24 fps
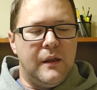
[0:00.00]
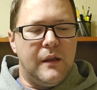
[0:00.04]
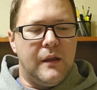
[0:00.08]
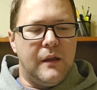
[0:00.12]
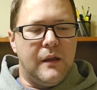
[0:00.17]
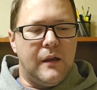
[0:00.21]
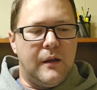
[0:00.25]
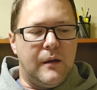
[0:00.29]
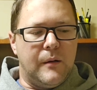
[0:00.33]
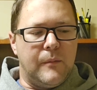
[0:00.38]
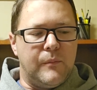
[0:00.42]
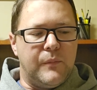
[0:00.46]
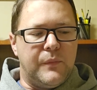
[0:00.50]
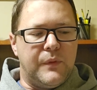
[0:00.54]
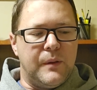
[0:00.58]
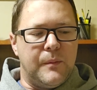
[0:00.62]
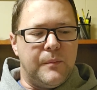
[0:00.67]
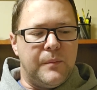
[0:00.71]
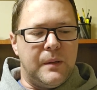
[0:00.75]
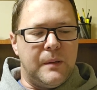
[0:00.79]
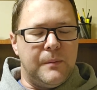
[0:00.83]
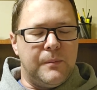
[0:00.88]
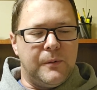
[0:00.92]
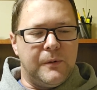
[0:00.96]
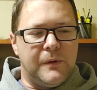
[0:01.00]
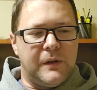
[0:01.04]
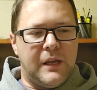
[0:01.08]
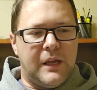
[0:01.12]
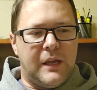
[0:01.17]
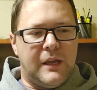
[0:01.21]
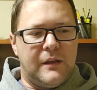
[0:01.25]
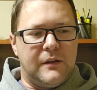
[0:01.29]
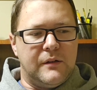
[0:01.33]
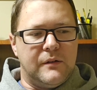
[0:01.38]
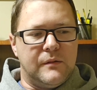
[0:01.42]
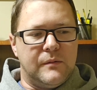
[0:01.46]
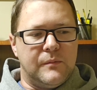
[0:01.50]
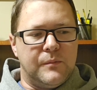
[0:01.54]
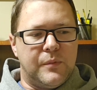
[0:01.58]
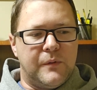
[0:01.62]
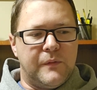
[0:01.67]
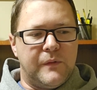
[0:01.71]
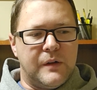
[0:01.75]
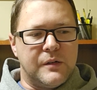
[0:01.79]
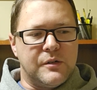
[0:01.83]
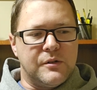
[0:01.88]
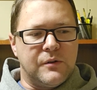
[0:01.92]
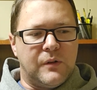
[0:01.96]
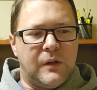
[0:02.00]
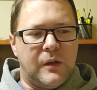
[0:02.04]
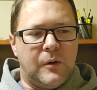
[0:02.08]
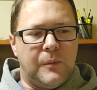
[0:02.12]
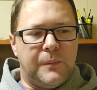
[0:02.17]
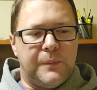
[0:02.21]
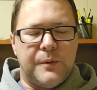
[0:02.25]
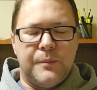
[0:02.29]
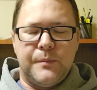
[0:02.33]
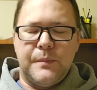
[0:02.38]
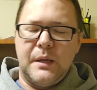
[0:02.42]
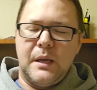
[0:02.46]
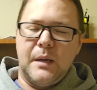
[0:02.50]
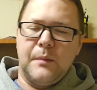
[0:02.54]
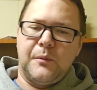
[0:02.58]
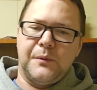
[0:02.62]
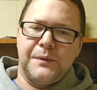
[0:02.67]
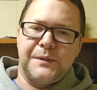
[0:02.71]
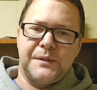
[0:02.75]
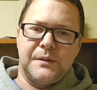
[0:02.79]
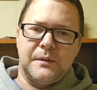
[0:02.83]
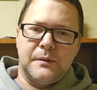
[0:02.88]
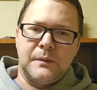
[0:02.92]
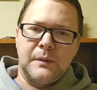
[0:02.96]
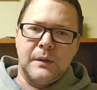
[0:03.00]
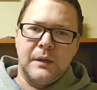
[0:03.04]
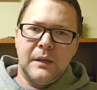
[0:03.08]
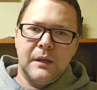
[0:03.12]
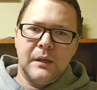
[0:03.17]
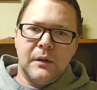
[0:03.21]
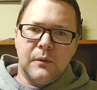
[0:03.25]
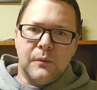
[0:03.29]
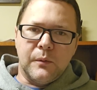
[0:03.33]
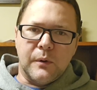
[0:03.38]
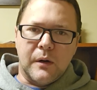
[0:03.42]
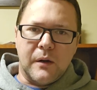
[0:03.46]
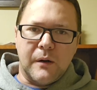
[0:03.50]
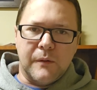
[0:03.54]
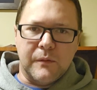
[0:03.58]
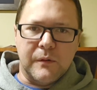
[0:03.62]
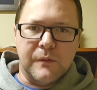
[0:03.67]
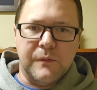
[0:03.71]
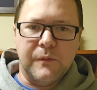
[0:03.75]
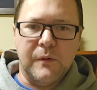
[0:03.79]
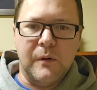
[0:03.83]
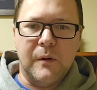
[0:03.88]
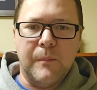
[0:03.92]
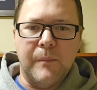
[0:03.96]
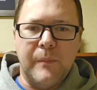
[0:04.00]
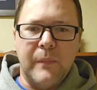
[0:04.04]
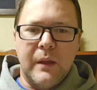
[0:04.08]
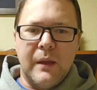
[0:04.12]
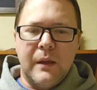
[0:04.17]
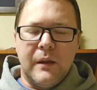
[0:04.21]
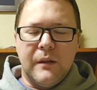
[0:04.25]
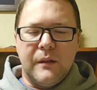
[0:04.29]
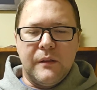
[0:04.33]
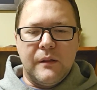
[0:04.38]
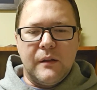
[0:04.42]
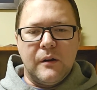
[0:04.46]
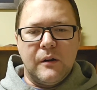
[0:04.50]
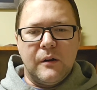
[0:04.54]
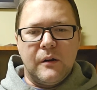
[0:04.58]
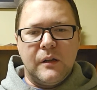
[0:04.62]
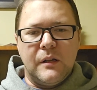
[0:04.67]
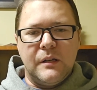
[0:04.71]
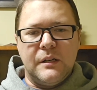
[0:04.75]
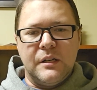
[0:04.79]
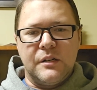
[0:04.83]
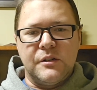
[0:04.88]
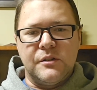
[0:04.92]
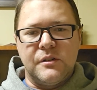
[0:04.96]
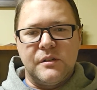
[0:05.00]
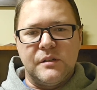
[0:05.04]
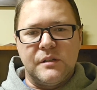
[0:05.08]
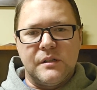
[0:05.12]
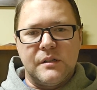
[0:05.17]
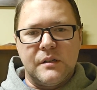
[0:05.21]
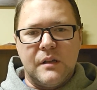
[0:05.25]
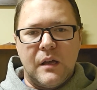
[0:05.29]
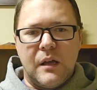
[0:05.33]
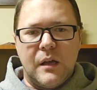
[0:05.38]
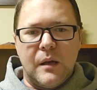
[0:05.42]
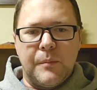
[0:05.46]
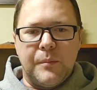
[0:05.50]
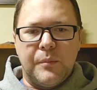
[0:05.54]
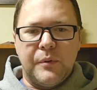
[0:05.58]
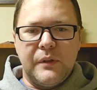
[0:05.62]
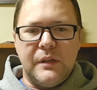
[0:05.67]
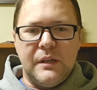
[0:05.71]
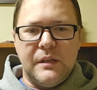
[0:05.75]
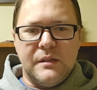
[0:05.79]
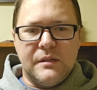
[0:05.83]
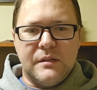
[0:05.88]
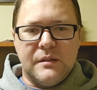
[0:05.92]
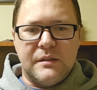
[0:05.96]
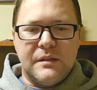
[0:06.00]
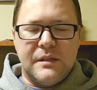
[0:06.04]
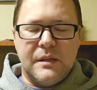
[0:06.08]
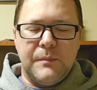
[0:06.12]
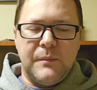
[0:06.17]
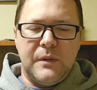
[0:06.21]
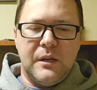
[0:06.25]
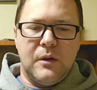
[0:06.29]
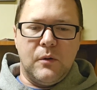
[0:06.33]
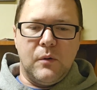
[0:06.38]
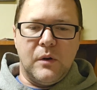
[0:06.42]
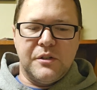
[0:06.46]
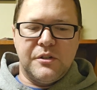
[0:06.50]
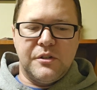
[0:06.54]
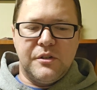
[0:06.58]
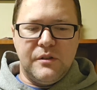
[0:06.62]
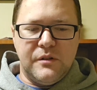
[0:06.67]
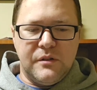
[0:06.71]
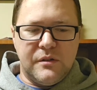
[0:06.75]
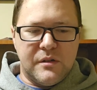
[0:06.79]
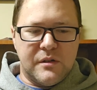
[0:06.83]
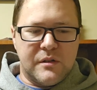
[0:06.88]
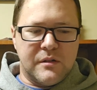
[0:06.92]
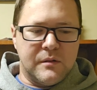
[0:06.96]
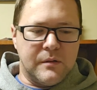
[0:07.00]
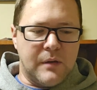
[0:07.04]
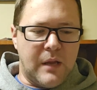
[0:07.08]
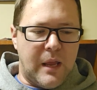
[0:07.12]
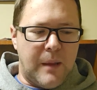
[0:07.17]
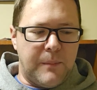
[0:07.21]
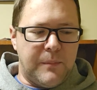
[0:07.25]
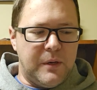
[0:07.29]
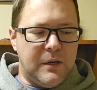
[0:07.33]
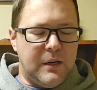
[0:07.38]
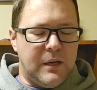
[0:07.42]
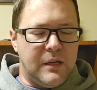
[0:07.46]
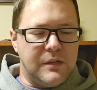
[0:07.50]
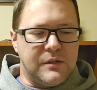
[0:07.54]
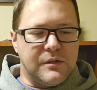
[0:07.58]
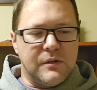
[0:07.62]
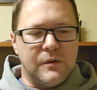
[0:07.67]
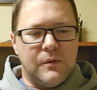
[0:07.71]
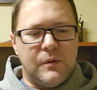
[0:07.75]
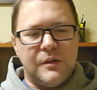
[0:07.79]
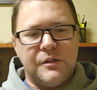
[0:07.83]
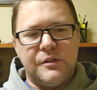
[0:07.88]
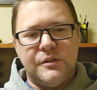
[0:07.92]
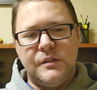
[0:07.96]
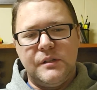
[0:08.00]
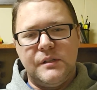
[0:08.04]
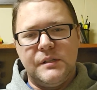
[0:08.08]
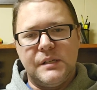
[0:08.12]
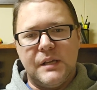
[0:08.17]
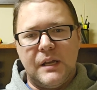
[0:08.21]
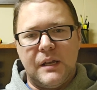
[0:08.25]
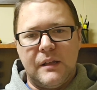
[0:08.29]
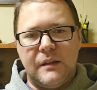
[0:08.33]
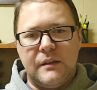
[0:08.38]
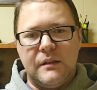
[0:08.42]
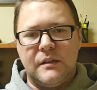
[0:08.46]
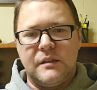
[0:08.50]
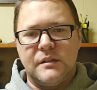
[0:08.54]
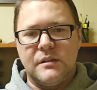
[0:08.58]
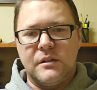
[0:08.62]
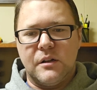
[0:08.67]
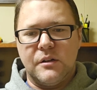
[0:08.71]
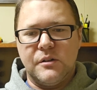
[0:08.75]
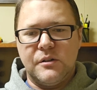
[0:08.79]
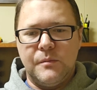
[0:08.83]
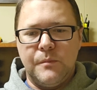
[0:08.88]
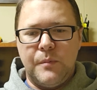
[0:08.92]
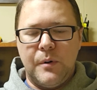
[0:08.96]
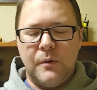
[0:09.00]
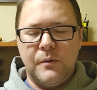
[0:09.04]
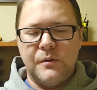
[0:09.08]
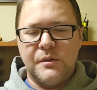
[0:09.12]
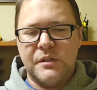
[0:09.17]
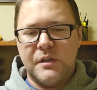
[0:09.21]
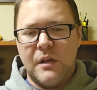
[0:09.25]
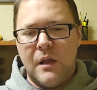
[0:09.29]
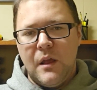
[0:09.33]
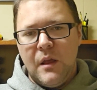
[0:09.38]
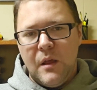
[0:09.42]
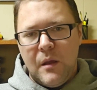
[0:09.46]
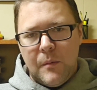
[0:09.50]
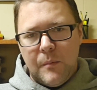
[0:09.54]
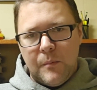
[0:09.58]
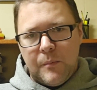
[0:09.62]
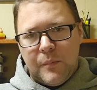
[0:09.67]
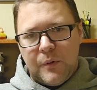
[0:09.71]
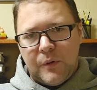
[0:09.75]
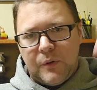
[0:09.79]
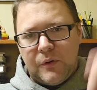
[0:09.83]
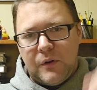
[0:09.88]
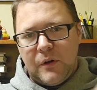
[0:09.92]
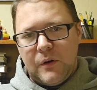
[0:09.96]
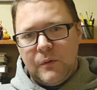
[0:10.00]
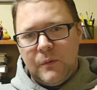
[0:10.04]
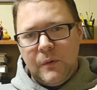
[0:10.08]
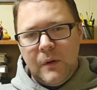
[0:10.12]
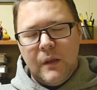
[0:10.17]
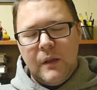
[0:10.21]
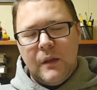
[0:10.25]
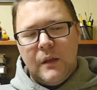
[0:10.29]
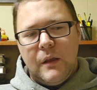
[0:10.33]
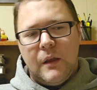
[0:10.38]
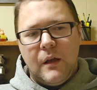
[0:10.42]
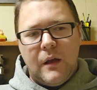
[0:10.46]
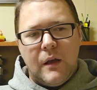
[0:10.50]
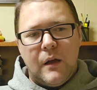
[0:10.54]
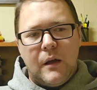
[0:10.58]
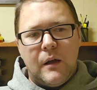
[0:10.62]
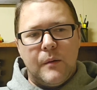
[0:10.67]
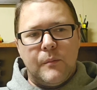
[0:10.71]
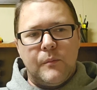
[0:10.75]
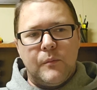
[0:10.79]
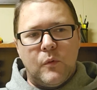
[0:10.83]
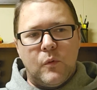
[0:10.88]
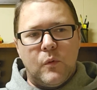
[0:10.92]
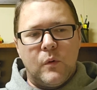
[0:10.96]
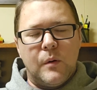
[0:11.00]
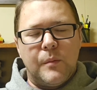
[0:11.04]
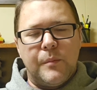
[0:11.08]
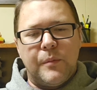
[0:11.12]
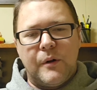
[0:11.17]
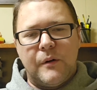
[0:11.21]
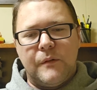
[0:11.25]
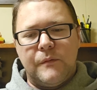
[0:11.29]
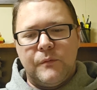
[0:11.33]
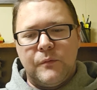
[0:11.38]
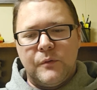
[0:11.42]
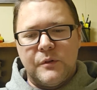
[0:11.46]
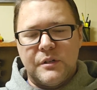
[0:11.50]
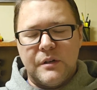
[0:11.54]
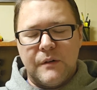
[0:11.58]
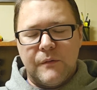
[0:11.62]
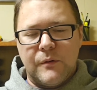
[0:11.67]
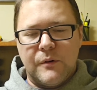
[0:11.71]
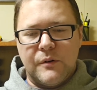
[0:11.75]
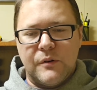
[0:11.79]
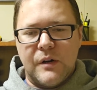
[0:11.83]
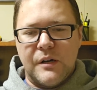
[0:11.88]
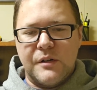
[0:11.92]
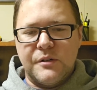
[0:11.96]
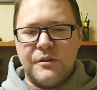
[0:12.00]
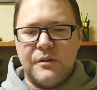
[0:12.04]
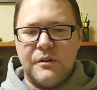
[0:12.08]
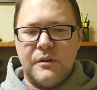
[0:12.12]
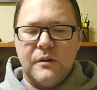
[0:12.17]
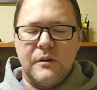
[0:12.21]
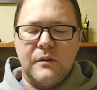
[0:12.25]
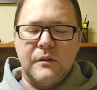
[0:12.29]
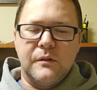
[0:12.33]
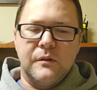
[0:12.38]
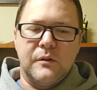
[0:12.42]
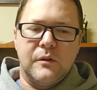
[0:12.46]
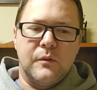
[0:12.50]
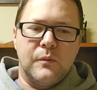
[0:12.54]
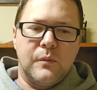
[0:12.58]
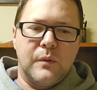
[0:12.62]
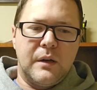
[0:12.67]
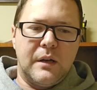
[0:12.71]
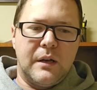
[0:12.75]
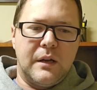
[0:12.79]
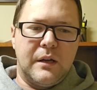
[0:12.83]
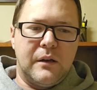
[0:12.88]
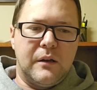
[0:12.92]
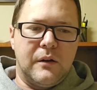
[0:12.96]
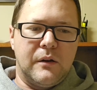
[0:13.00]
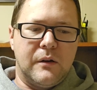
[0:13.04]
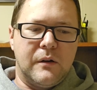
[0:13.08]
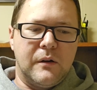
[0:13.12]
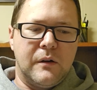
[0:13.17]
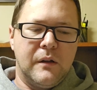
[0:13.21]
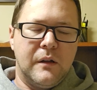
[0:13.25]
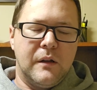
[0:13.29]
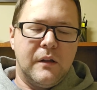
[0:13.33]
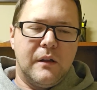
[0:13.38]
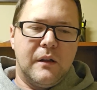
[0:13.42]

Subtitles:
that people get professional help to be able to recover from their addictions. Please send me questions. Happy to answer questions on the discussion post below or above, whichever direction you're reading your